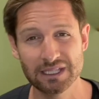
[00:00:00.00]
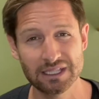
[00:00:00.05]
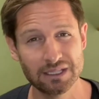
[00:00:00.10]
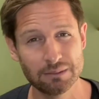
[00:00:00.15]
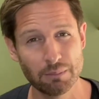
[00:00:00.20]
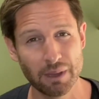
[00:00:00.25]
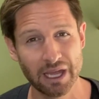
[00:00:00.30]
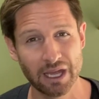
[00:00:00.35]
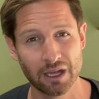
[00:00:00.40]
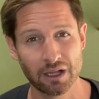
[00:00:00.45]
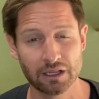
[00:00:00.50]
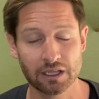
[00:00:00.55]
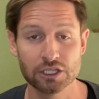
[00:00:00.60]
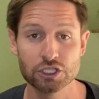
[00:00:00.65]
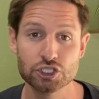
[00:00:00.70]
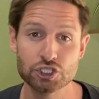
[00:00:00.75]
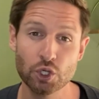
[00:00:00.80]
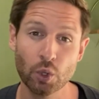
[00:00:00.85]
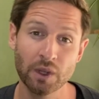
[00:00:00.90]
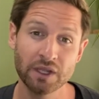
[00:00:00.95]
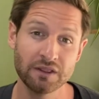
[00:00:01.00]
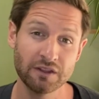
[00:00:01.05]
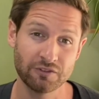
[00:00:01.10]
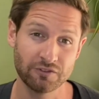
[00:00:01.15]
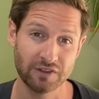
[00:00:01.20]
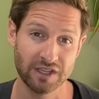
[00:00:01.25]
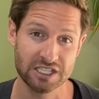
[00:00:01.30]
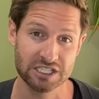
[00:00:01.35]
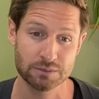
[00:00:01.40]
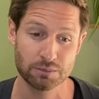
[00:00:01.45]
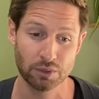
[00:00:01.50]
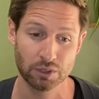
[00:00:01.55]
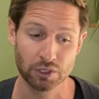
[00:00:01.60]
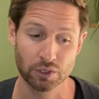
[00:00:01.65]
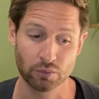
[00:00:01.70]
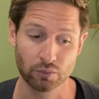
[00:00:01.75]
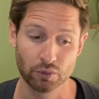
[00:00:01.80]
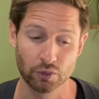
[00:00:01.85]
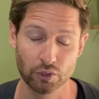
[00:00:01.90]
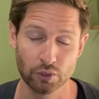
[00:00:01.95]
email, join the Facebook
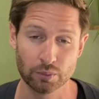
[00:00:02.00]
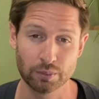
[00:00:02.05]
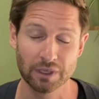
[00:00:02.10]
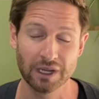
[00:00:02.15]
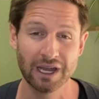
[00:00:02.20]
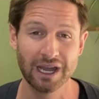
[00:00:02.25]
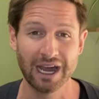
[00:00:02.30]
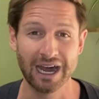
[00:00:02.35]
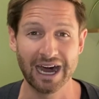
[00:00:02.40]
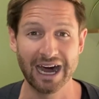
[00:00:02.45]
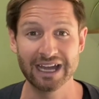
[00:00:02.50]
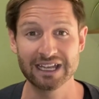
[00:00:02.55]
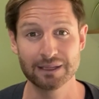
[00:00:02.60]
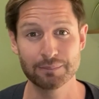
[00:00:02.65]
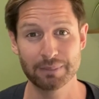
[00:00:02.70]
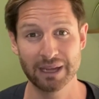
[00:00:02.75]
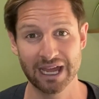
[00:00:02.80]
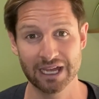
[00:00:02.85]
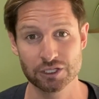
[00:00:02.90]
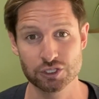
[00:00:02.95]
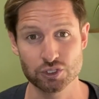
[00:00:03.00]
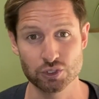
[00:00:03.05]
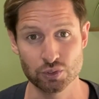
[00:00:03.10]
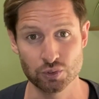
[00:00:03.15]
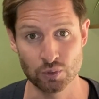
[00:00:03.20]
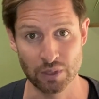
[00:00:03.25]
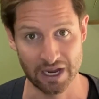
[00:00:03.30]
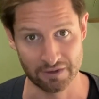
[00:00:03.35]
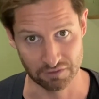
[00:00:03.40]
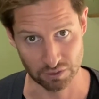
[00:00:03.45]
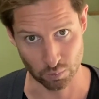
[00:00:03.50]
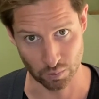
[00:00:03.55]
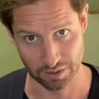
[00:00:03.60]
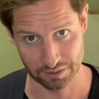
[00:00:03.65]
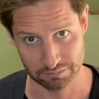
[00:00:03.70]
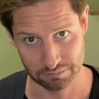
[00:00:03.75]
group. I get back to everyone.